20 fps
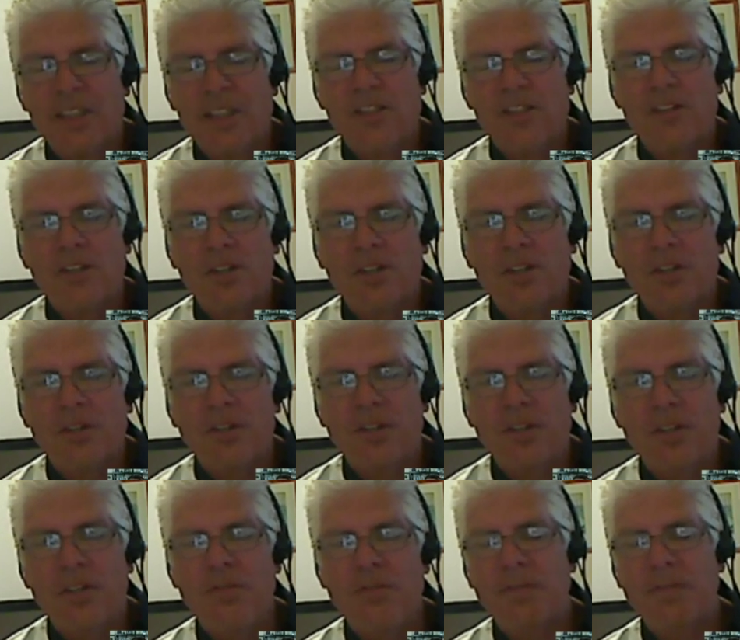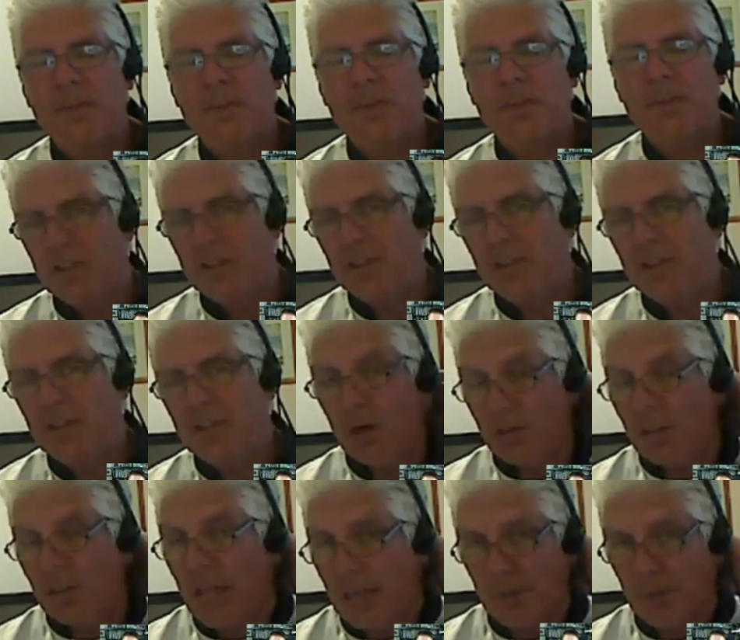So you've
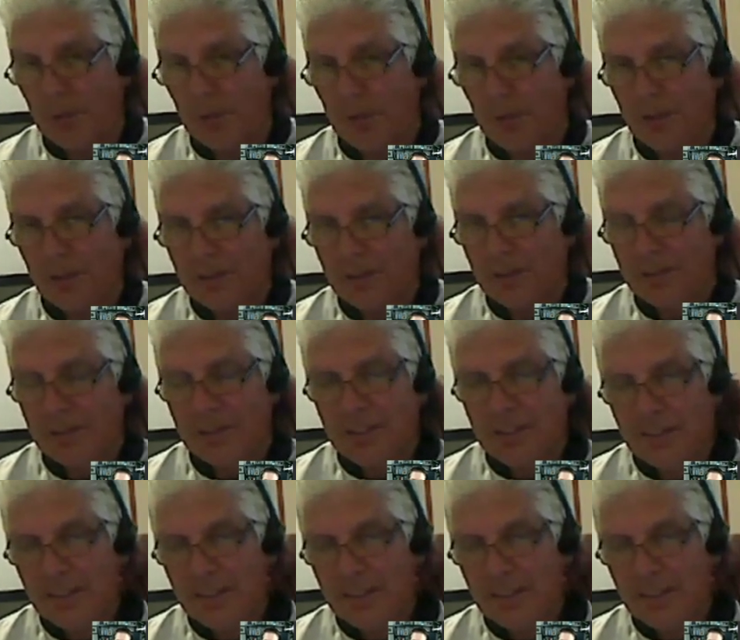coached a lot of people.